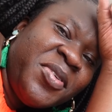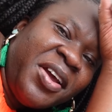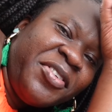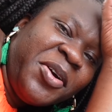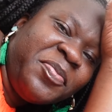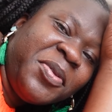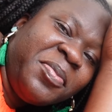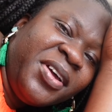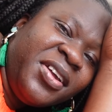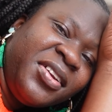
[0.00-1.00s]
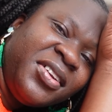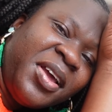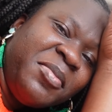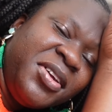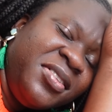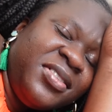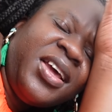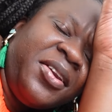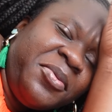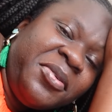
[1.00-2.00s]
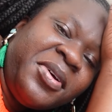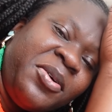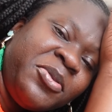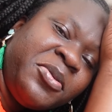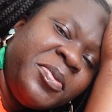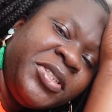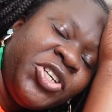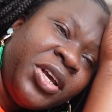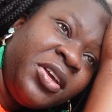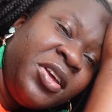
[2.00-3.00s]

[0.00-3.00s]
we'll never know. But I mean, I don't know. I'll go up and check.